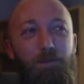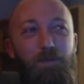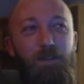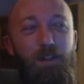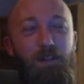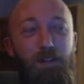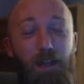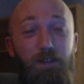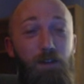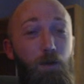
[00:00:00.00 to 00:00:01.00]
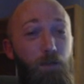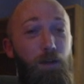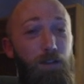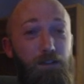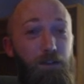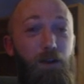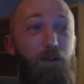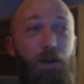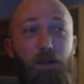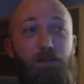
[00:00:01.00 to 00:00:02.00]
and no offense to
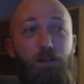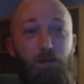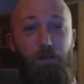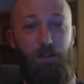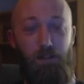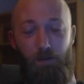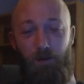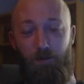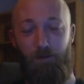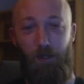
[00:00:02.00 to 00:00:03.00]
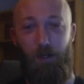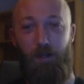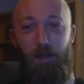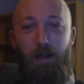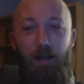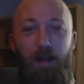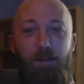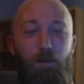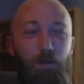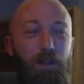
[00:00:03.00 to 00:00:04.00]
Nova, no offense to her, but I
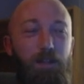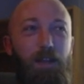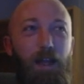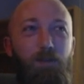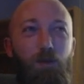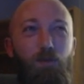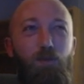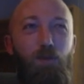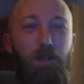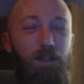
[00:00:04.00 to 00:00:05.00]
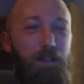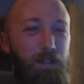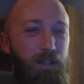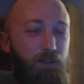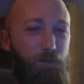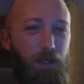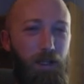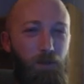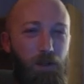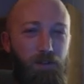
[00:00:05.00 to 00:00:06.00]
don't think it's ever really
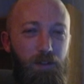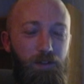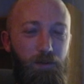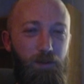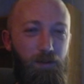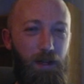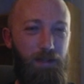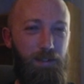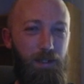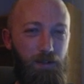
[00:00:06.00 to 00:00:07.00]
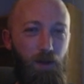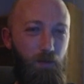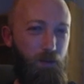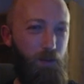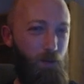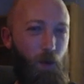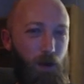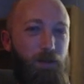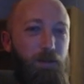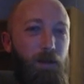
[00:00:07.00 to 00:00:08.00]
explained why Sun Yu decides that Nova's the
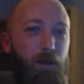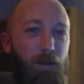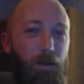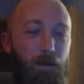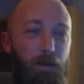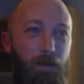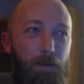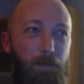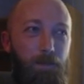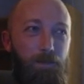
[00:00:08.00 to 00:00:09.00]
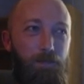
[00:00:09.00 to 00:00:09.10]
one. Um,